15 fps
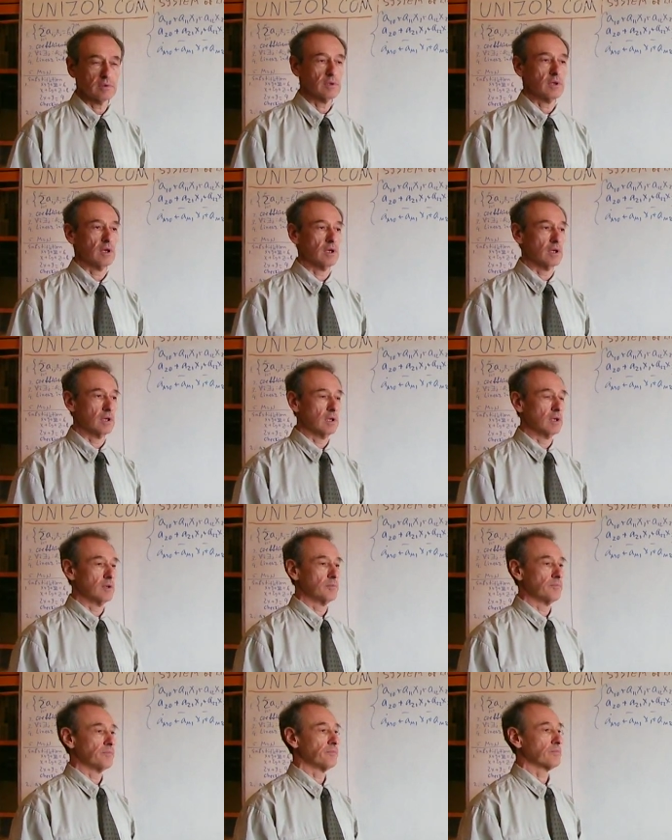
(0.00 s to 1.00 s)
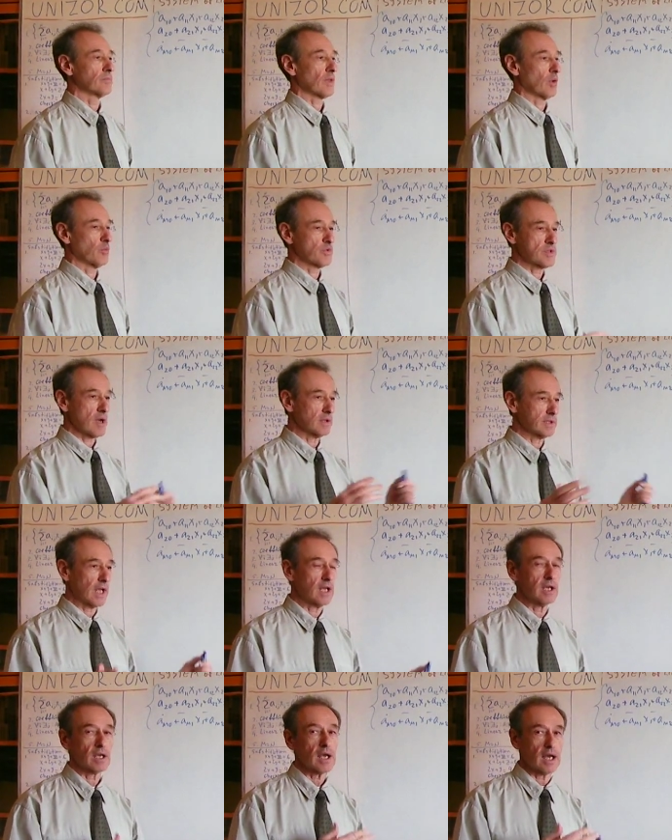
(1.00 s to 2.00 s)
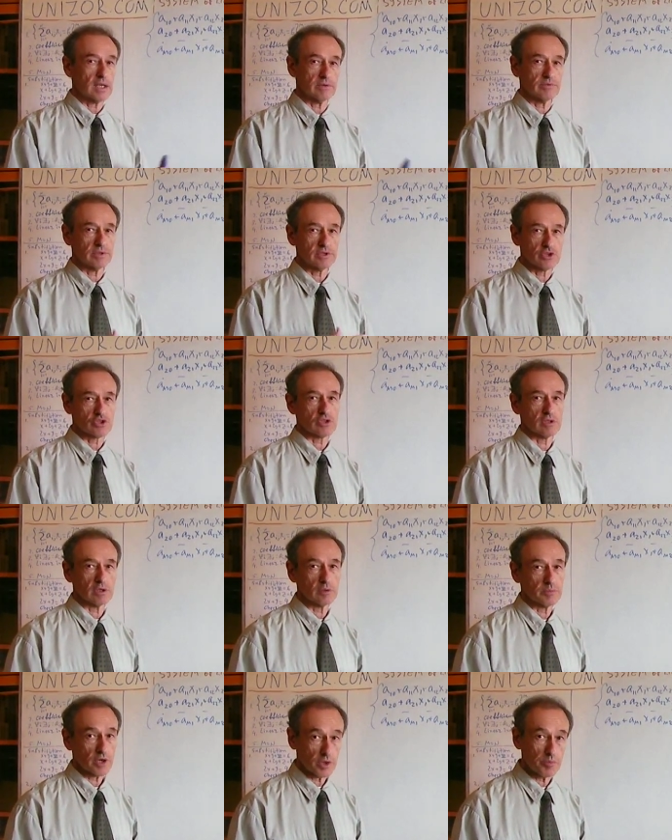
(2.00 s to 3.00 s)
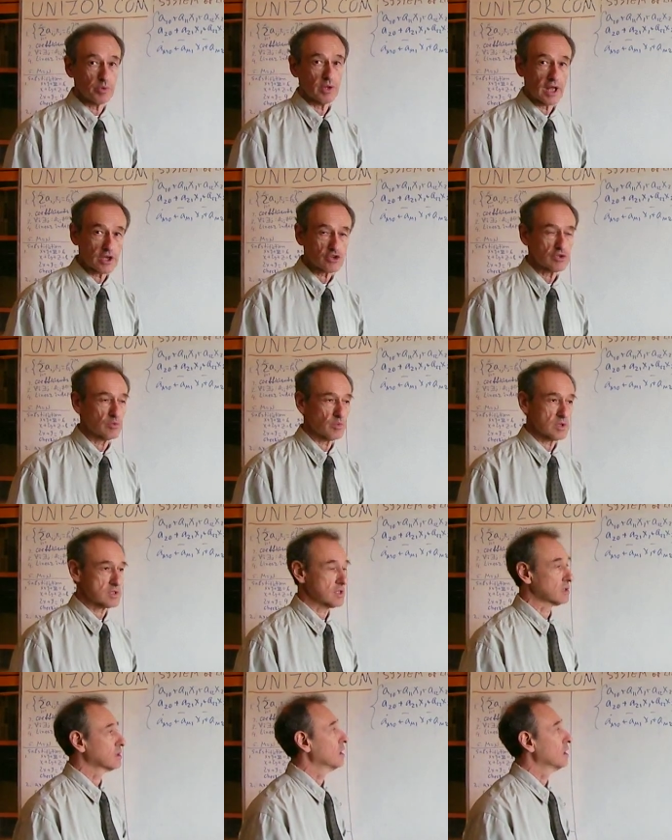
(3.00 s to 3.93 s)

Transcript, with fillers: um, without any kind of additional manipulation with it,